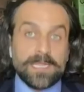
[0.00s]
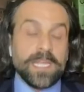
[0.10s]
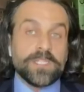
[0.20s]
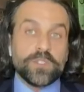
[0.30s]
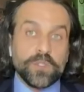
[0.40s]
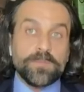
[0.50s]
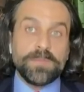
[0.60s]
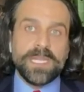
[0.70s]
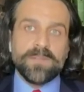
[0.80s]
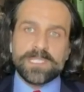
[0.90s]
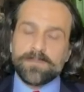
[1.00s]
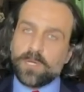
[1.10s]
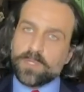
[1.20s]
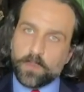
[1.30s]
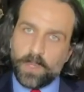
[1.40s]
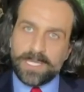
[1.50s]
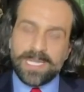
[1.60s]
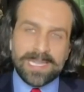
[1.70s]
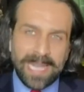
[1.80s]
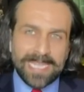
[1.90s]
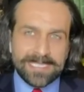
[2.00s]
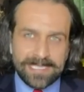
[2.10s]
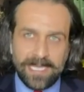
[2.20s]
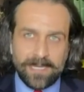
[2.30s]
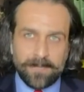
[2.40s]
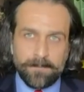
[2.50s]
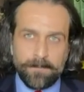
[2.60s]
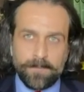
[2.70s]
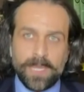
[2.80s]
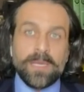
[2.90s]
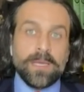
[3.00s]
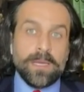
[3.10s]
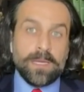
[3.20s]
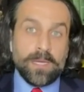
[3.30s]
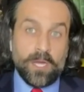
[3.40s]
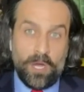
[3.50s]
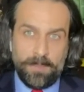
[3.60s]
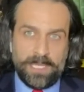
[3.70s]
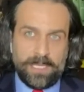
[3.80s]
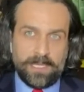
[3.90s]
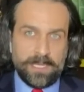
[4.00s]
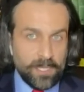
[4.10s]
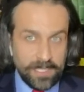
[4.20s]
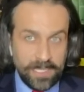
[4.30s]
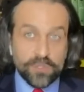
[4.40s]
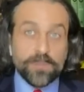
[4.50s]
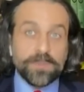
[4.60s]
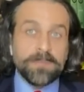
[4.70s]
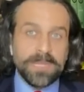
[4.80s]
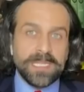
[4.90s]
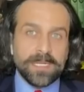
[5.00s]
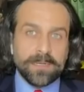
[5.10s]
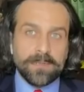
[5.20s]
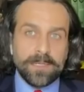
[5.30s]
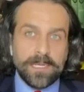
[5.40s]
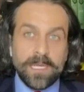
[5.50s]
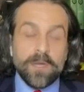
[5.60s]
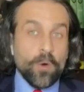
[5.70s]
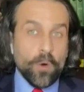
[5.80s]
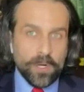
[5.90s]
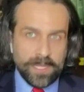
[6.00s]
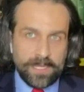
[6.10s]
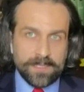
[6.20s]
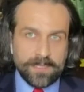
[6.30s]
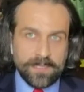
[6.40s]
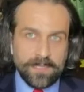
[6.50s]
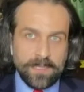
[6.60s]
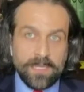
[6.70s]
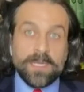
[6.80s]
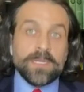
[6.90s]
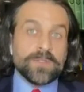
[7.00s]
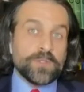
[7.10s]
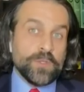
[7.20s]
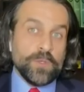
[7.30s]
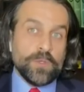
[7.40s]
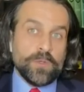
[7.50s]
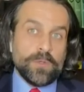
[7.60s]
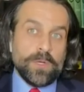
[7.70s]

they should be nervous about it. When last year, Khamenei, Iranian supreme leader, ordered to